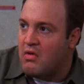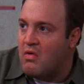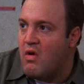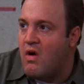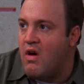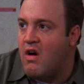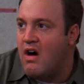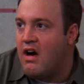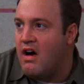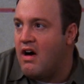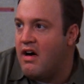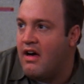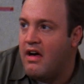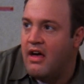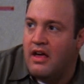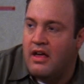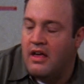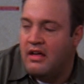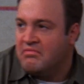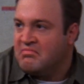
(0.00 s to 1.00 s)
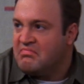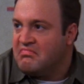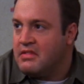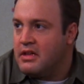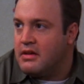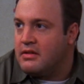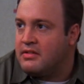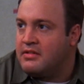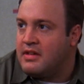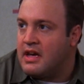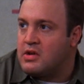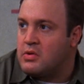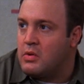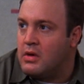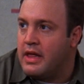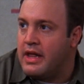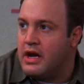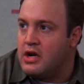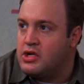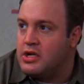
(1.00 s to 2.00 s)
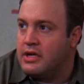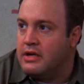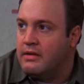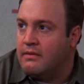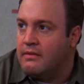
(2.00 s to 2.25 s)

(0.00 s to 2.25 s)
a raw, you know, sexual energy.